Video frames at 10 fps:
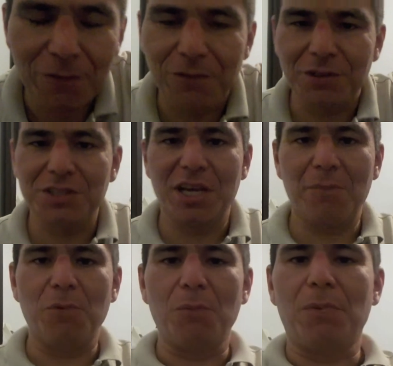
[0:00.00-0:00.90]
For
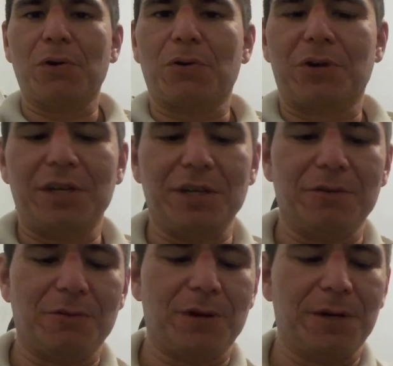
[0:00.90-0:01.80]
example, Burger King,
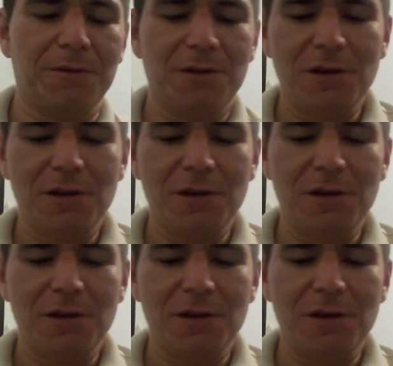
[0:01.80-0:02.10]
right?